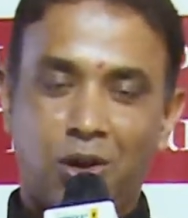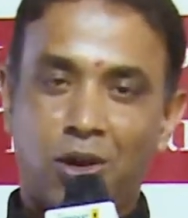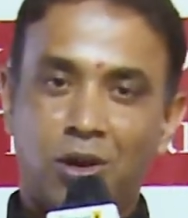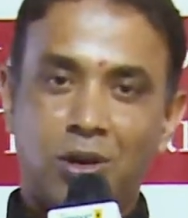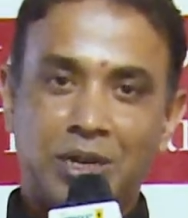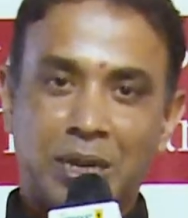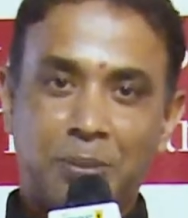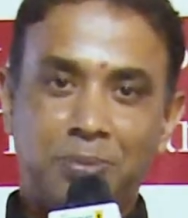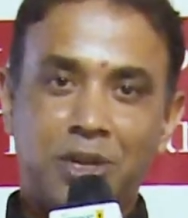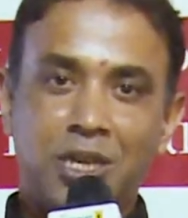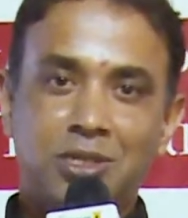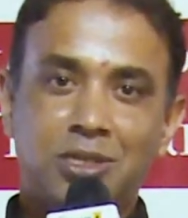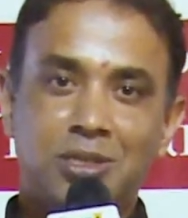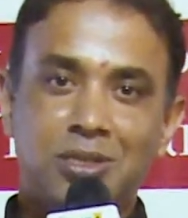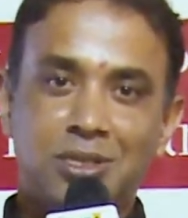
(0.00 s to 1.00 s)
all
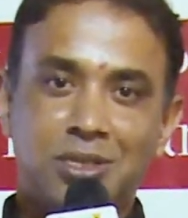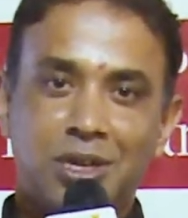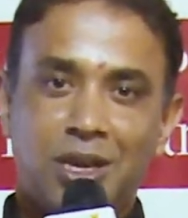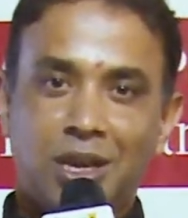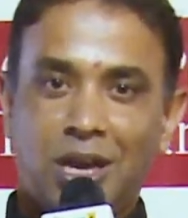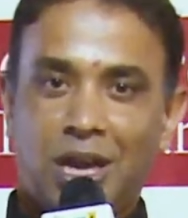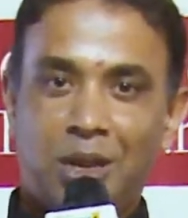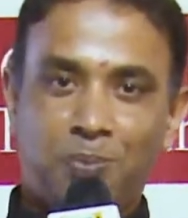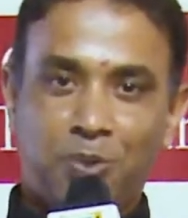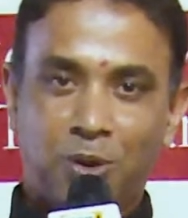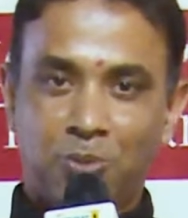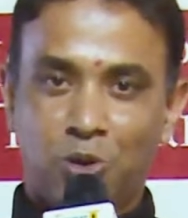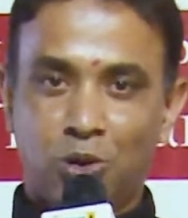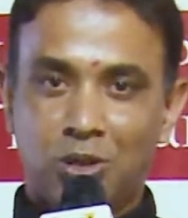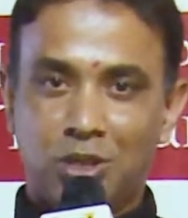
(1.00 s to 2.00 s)
temptations, and
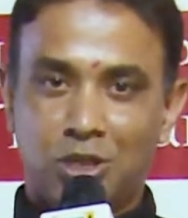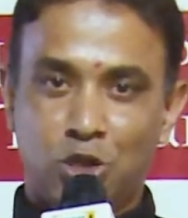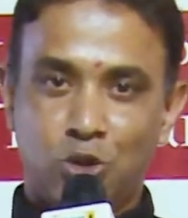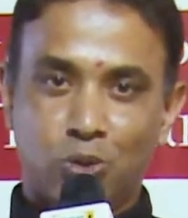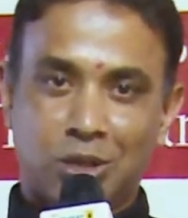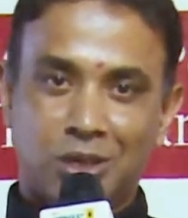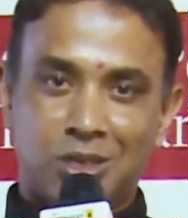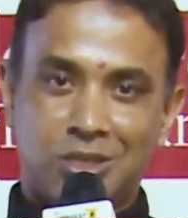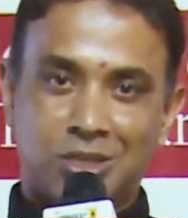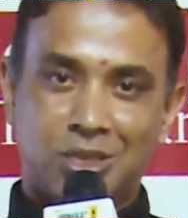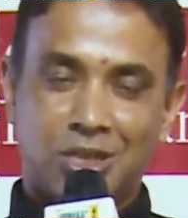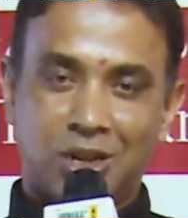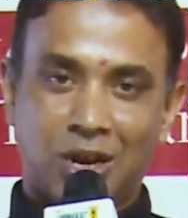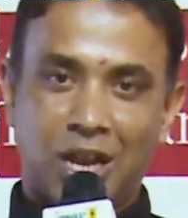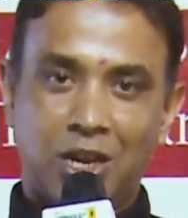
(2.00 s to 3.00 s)
promote the Eucharist
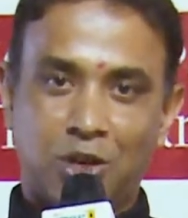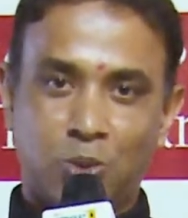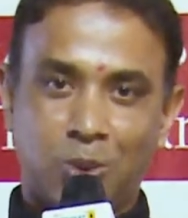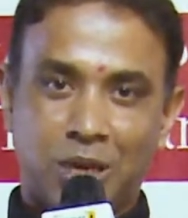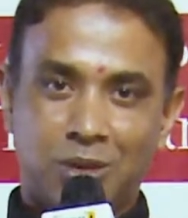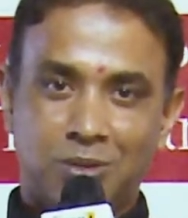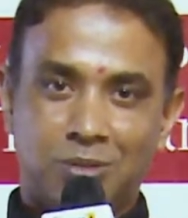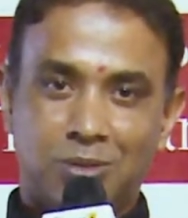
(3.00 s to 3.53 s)
in the right way.